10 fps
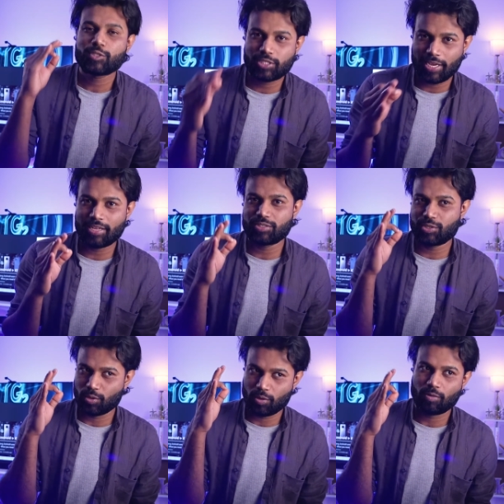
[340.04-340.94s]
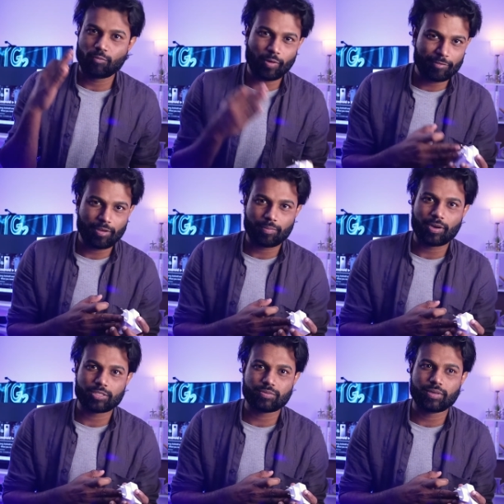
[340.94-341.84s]
change your Wi-Fi
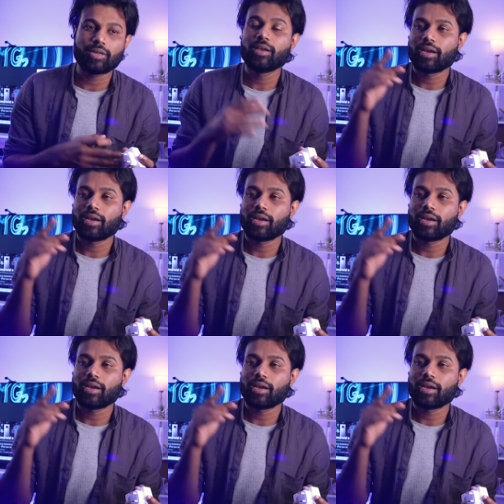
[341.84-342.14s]
password